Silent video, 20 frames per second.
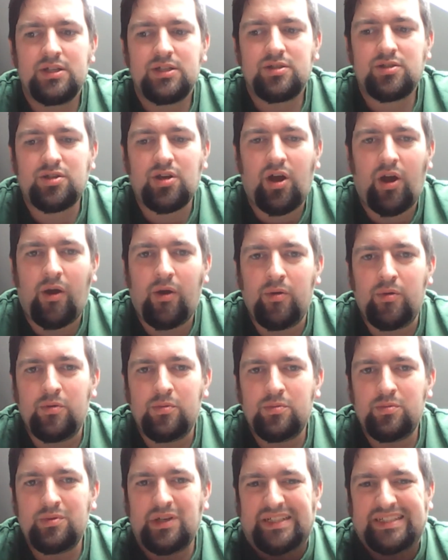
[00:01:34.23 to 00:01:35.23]
So
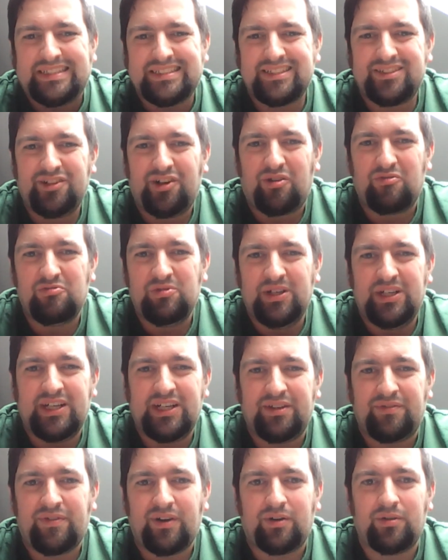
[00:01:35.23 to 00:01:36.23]
it's not really
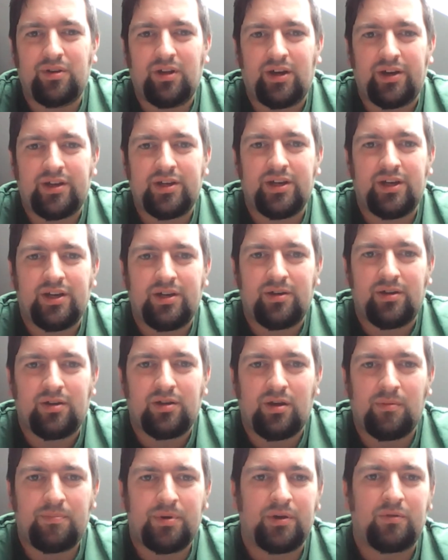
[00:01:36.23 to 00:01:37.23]
felt like a
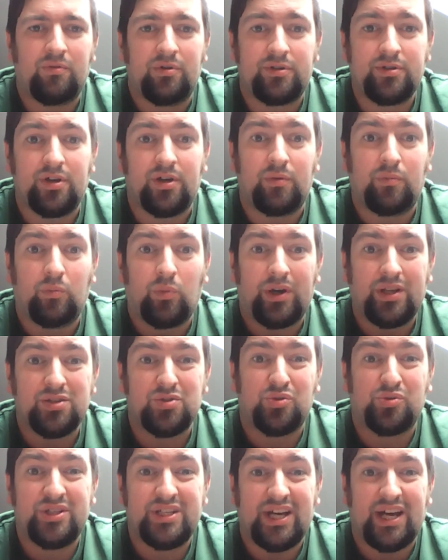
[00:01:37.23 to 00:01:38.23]
big return when he's
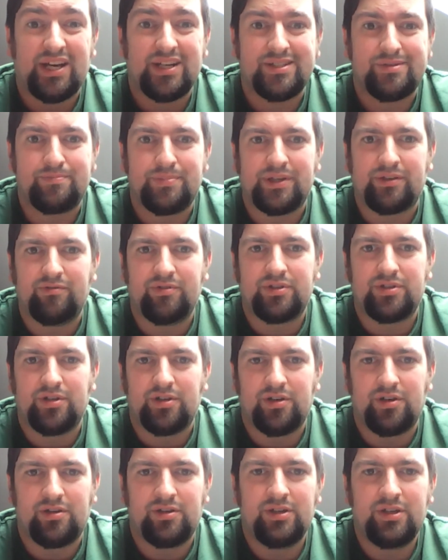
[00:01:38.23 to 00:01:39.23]
already had his big
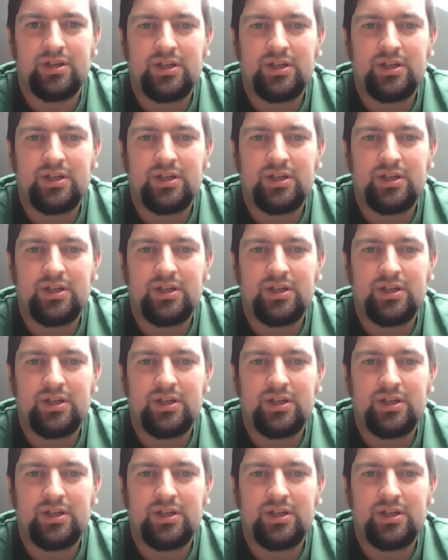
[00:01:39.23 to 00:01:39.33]
return